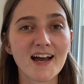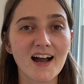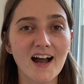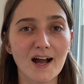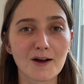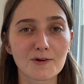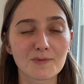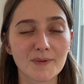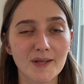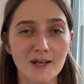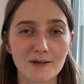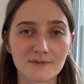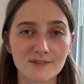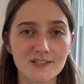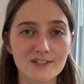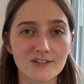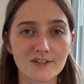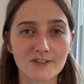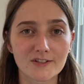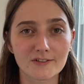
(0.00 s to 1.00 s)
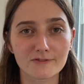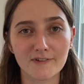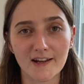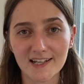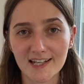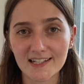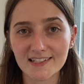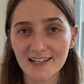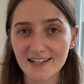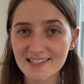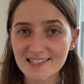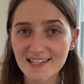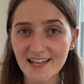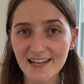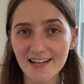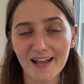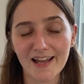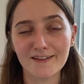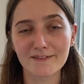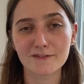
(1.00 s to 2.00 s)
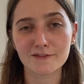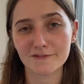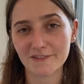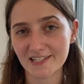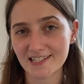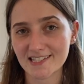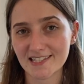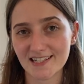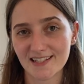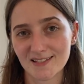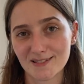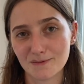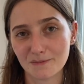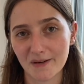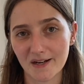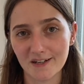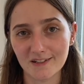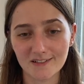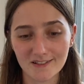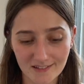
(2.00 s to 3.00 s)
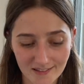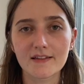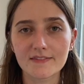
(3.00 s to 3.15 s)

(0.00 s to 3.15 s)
I would be able to recognize that and fix it as well.